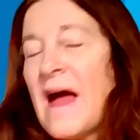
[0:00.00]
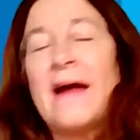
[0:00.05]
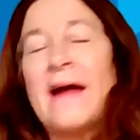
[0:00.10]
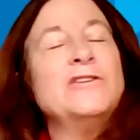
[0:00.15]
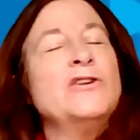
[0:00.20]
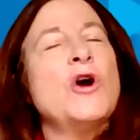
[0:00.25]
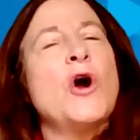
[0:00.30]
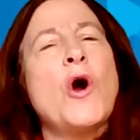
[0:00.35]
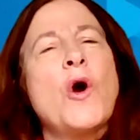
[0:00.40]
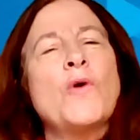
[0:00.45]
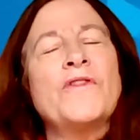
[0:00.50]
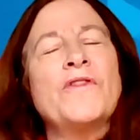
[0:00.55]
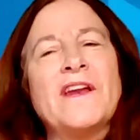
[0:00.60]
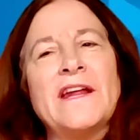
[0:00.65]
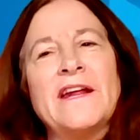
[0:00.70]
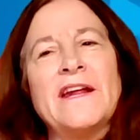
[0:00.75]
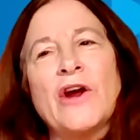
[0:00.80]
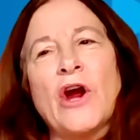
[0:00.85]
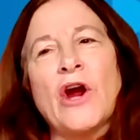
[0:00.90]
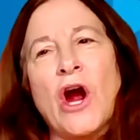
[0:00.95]
I know
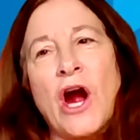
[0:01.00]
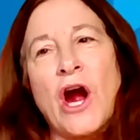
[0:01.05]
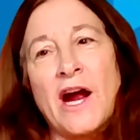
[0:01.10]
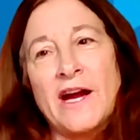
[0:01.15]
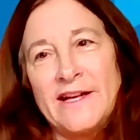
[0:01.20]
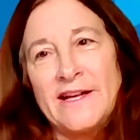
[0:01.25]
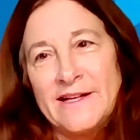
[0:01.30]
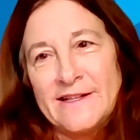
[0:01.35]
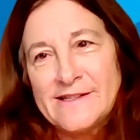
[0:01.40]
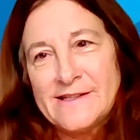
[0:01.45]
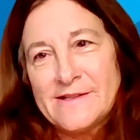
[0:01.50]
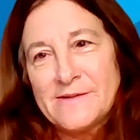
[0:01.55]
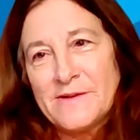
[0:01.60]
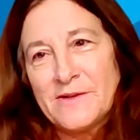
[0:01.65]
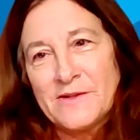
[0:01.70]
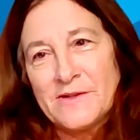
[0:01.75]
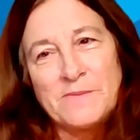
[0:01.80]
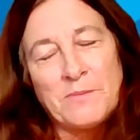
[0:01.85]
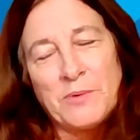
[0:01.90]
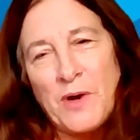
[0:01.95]
that in our audience,
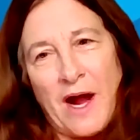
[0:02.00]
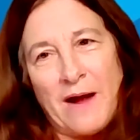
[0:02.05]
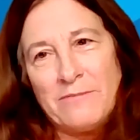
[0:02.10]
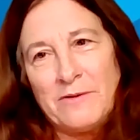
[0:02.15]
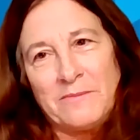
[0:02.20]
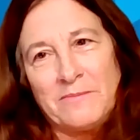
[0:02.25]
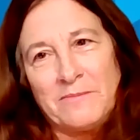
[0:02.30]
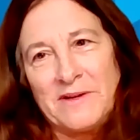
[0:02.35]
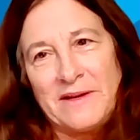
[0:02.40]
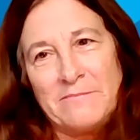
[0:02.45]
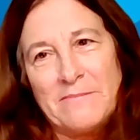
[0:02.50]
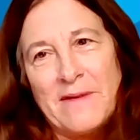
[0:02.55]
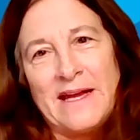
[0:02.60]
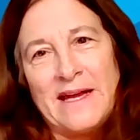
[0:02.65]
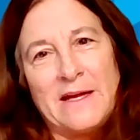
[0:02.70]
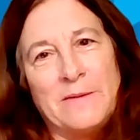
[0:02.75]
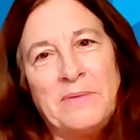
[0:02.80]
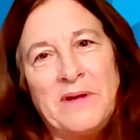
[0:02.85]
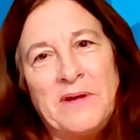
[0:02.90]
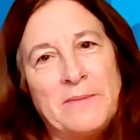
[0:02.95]
there's probably
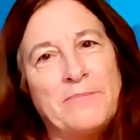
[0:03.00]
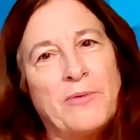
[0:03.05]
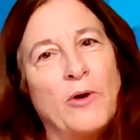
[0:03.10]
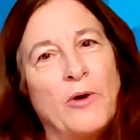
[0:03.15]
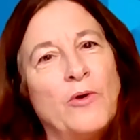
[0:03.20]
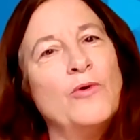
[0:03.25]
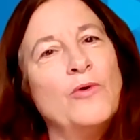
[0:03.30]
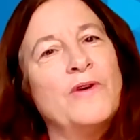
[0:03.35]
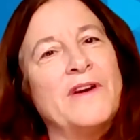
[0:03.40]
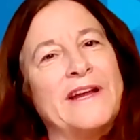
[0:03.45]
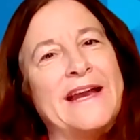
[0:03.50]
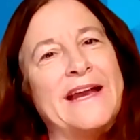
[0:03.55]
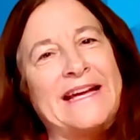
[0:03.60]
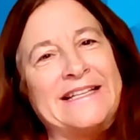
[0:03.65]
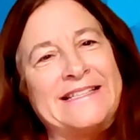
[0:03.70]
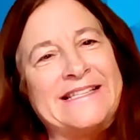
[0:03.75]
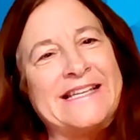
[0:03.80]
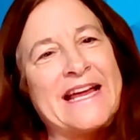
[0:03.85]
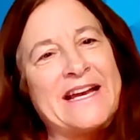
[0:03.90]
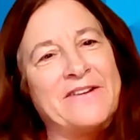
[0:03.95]
many people who can
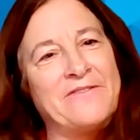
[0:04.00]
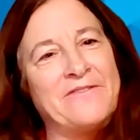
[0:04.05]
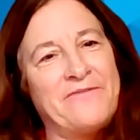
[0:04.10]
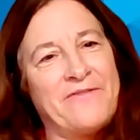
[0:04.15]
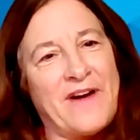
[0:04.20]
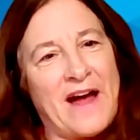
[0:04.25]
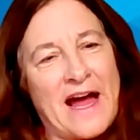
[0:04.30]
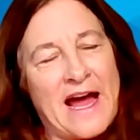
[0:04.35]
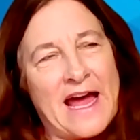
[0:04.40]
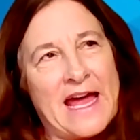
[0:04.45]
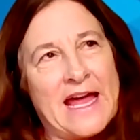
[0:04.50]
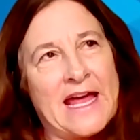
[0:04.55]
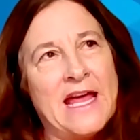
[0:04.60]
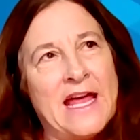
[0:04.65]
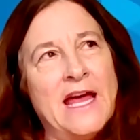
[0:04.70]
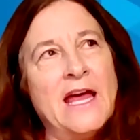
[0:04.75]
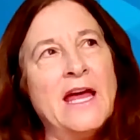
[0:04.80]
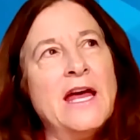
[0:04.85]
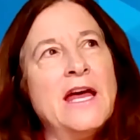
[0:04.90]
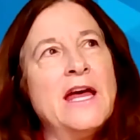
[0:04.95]
identify
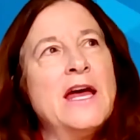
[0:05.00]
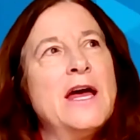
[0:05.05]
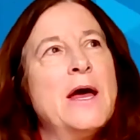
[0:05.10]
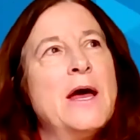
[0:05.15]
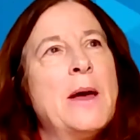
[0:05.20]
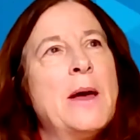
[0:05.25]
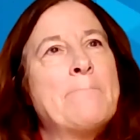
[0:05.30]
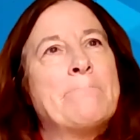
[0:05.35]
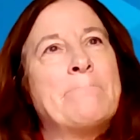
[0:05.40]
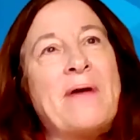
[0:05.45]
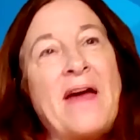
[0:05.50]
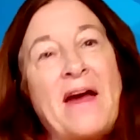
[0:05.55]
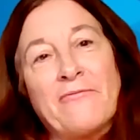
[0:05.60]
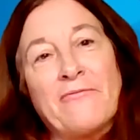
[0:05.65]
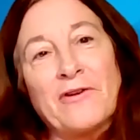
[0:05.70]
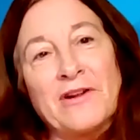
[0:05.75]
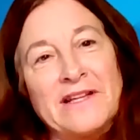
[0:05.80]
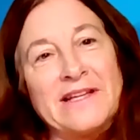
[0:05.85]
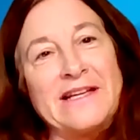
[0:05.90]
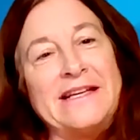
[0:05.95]

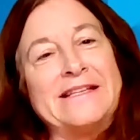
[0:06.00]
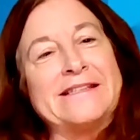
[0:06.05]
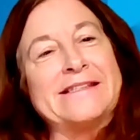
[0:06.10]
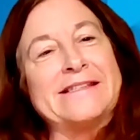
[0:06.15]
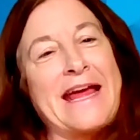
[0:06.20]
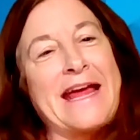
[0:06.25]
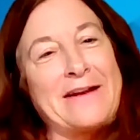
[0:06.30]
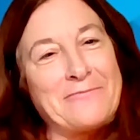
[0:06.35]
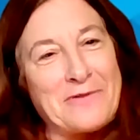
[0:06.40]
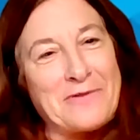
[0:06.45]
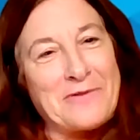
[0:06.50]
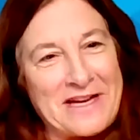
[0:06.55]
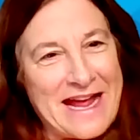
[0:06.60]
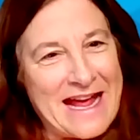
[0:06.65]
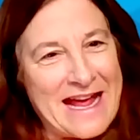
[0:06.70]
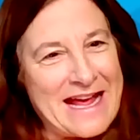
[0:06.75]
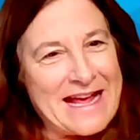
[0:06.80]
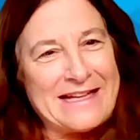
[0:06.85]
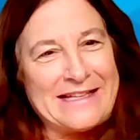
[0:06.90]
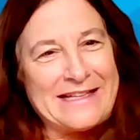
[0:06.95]
Beverly's and
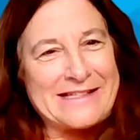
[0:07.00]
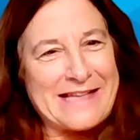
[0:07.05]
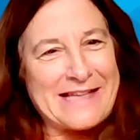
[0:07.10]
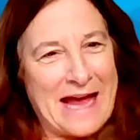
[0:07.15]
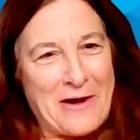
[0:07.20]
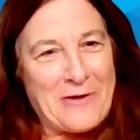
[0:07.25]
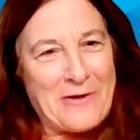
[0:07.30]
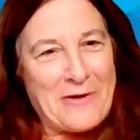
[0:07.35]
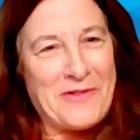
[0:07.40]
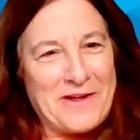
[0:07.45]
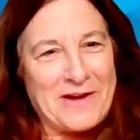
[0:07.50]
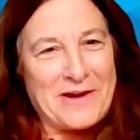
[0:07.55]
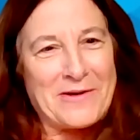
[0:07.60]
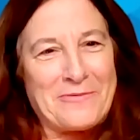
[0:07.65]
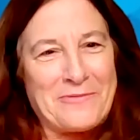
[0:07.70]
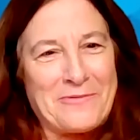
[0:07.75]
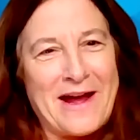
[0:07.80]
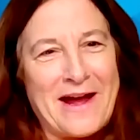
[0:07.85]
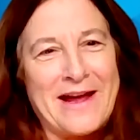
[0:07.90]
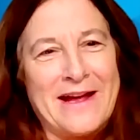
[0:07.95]
Renee's out
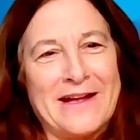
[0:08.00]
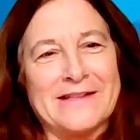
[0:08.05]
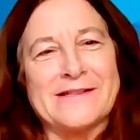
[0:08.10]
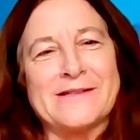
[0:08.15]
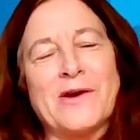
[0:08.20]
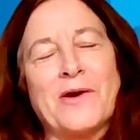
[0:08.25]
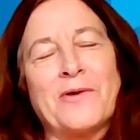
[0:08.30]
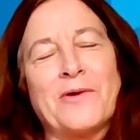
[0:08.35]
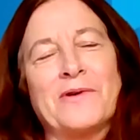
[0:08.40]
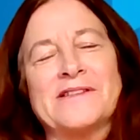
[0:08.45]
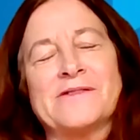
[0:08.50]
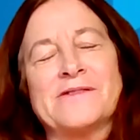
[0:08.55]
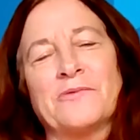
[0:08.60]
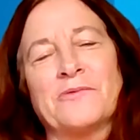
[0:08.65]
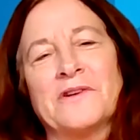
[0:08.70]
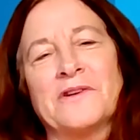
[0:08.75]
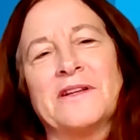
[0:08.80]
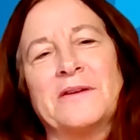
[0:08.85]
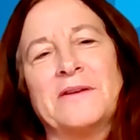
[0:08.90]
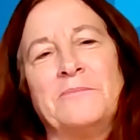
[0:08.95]
there, right? So it's
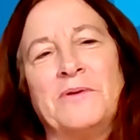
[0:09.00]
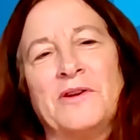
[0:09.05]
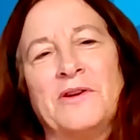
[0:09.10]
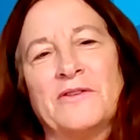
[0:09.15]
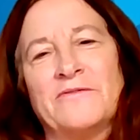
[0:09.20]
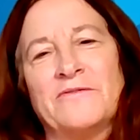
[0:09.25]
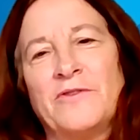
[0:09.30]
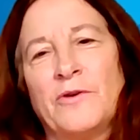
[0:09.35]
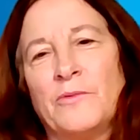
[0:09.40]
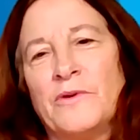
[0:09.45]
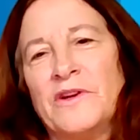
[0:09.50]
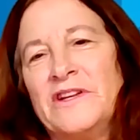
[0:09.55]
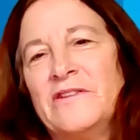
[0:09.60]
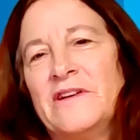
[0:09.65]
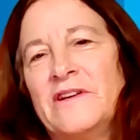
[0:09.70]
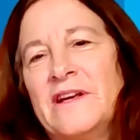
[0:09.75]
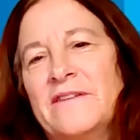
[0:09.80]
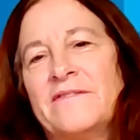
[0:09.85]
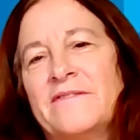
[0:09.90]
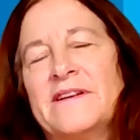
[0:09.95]
really beautiful when
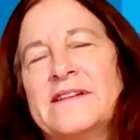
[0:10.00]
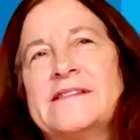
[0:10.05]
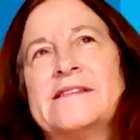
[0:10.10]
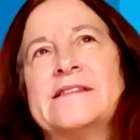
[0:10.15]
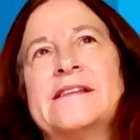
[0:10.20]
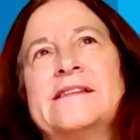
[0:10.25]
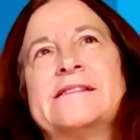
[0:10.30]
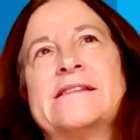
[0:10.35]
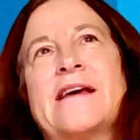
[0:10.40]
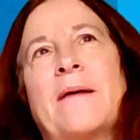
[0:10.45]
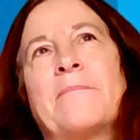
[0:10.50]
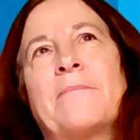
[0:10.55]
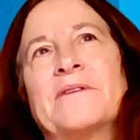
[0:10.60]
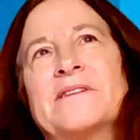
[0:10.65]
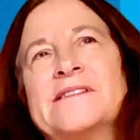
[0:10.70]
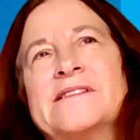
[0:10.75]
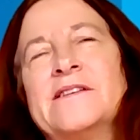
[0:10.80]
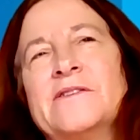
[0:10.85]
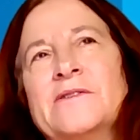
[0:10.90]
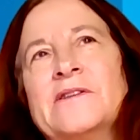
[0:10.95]
you give us this
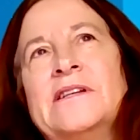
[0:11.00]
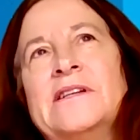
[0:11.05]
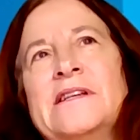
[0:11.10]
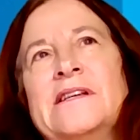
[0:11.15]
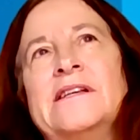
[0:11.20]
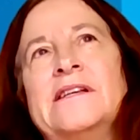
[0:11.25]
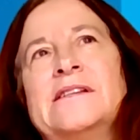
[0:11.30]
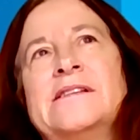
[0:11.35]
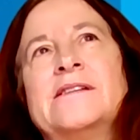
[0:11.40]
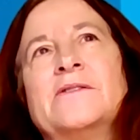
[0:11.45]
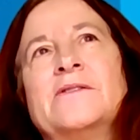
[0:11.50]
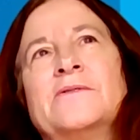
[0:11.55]
opportunity